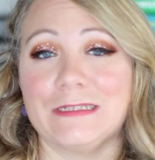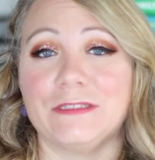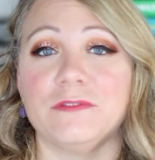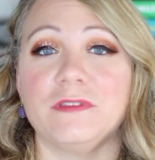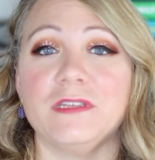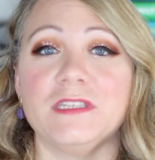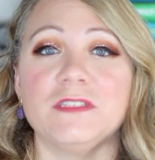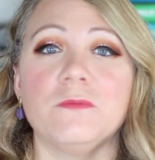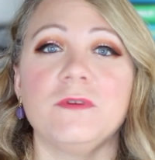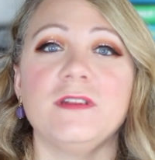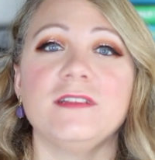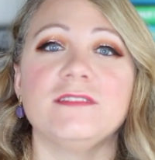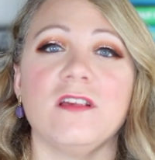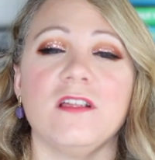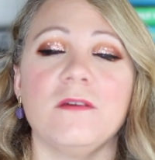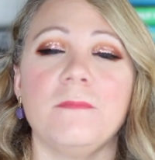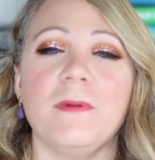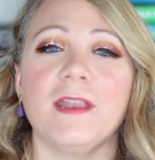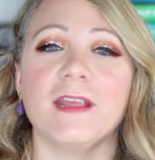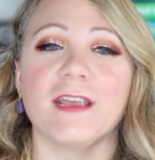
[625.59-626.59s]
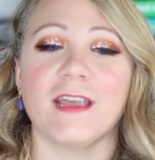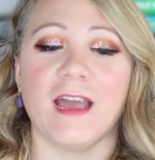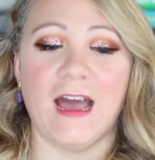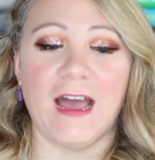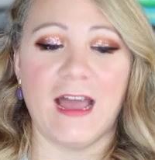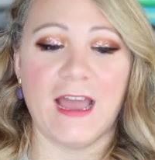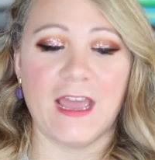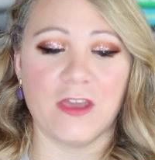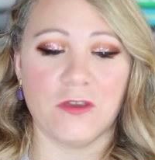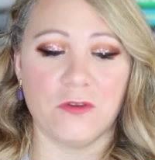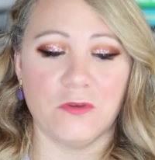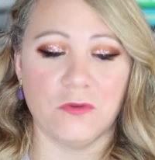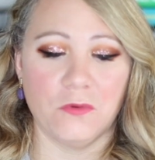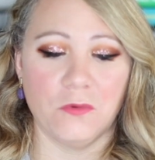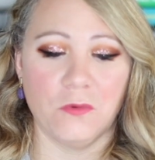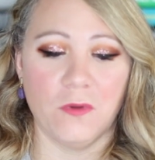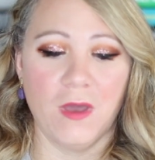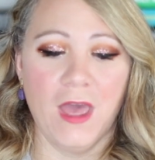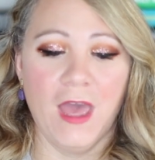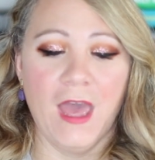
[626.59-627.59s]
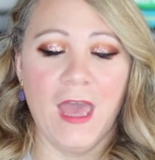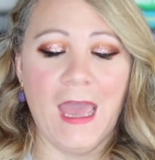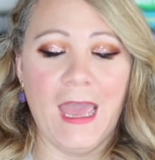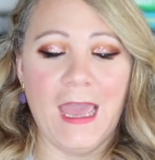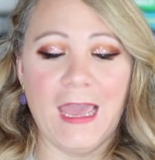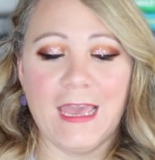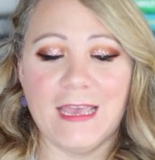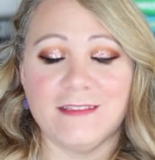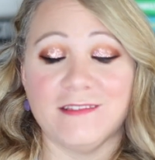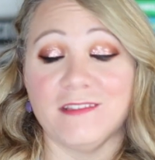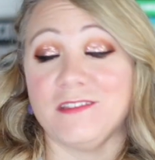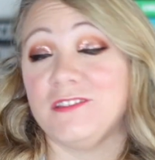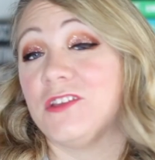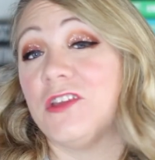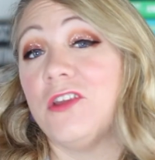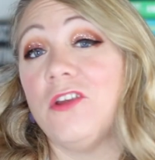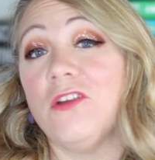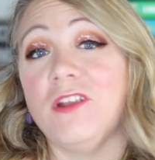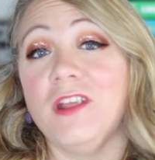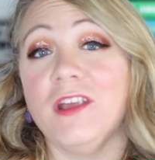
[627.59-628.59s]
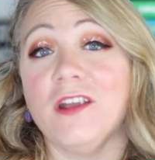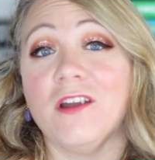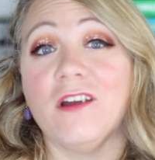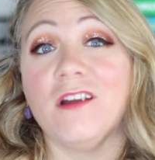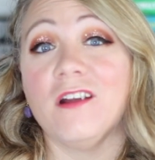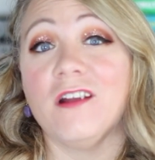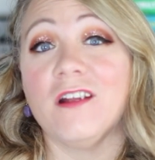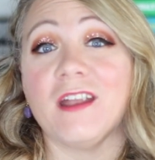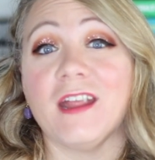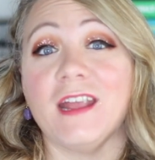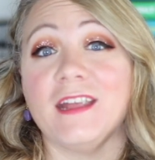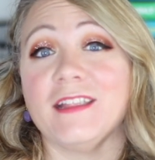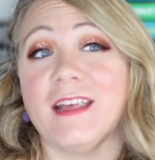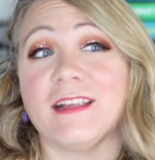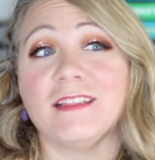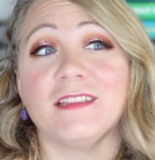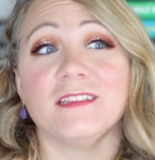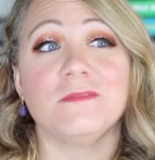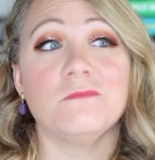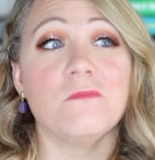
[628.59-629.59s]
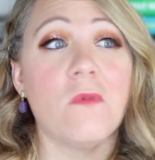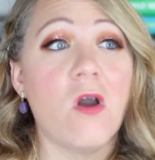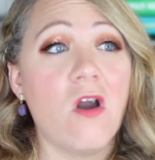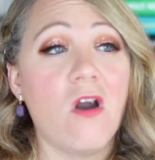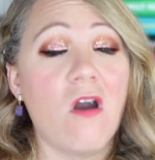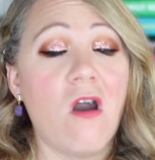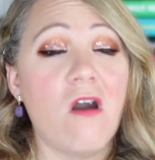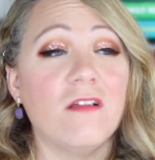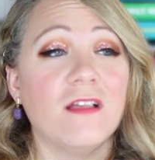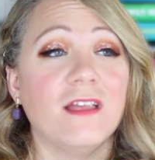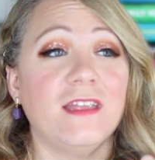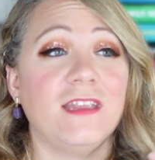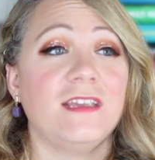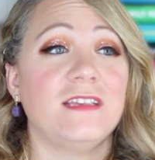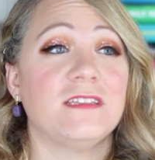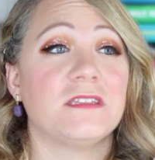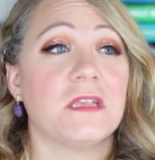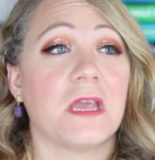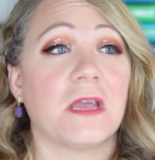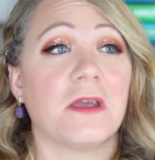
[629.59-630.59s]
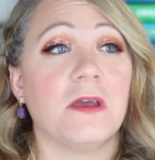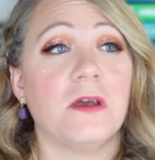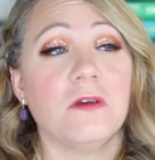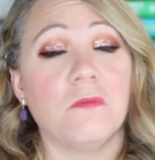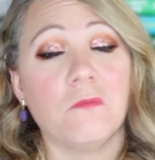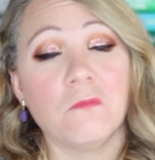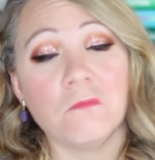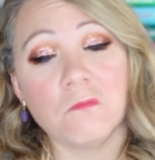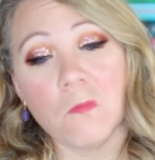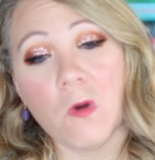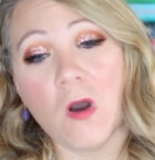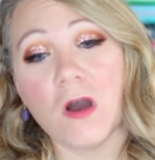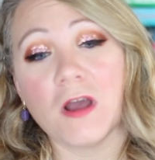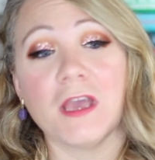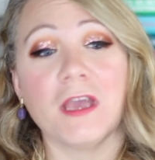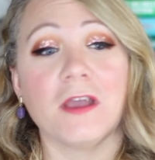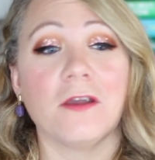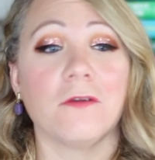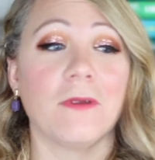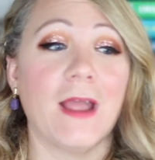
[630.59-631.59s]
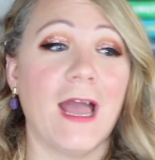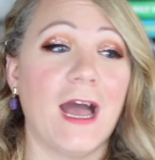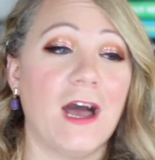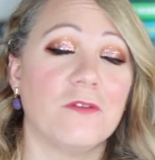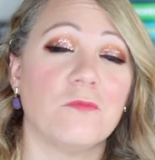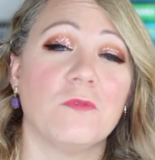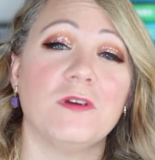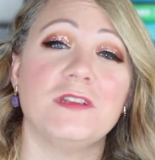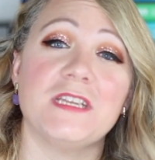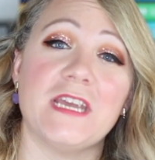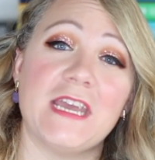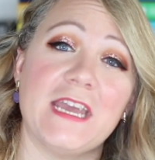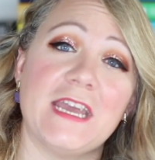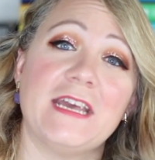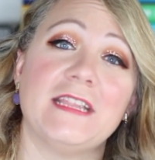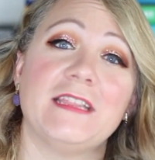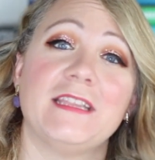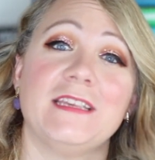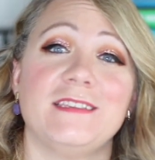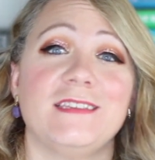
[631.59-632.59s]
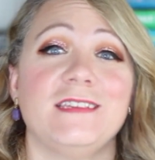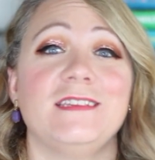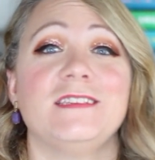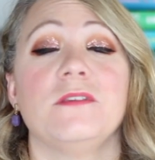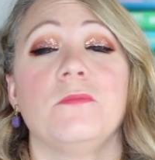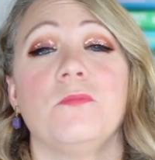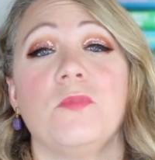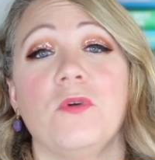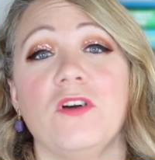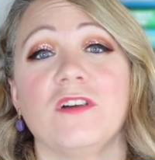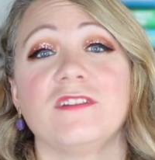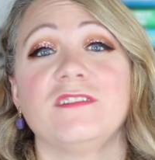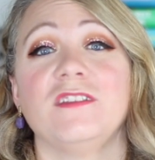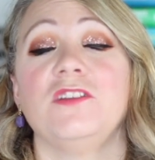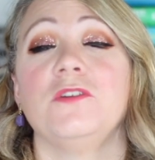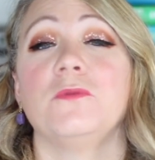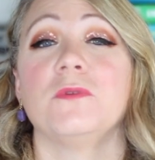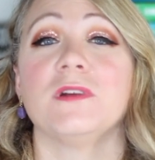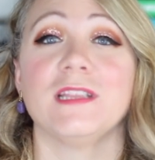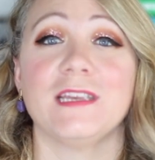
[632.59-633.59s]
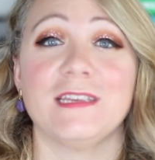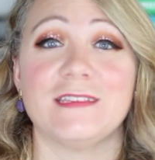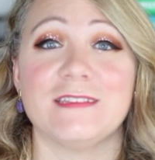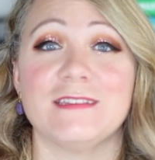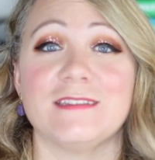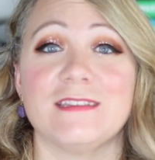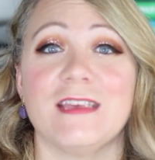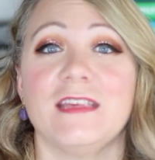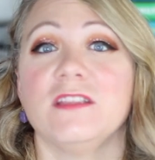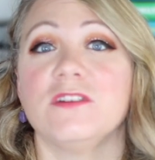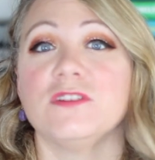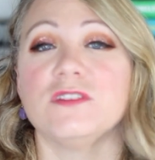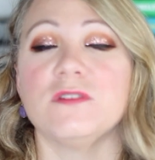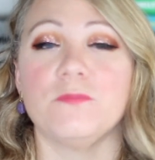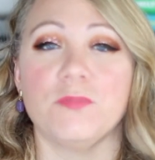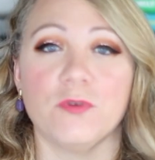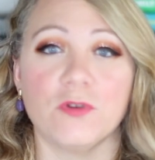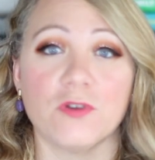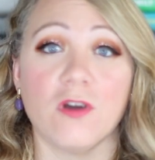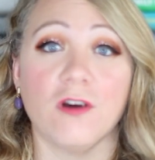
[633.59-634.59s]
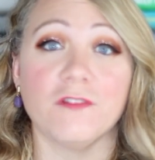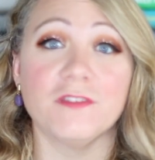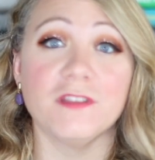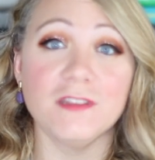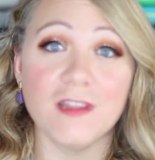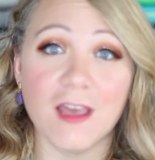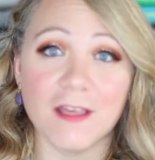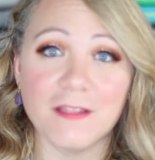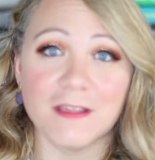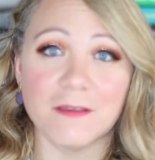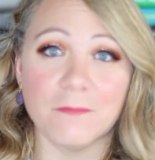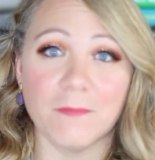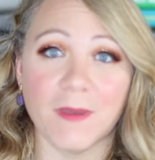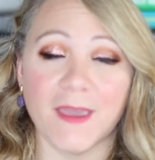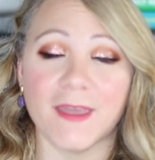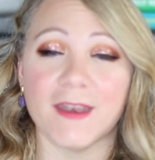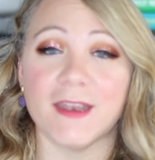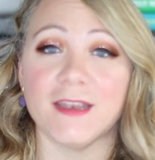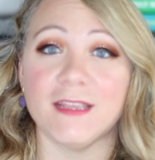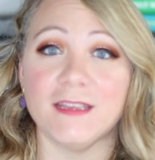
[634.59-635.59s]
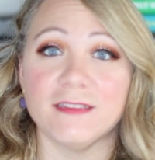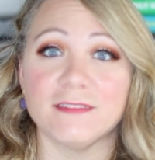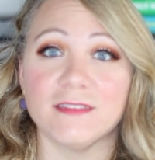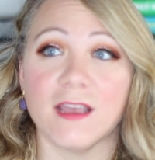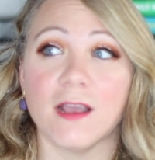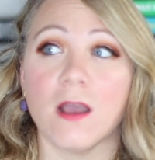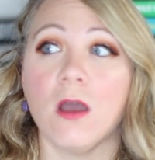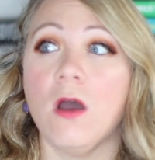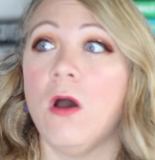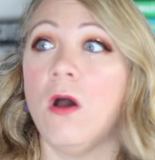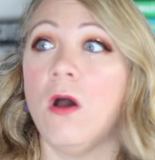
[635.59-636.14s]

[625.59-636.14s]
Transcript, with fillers: So this one is all about a guy who is a security guard in like this mall, and he's like walking around one day and he sees the books and he releases, and there's a book called The Nothing Man, and he's like,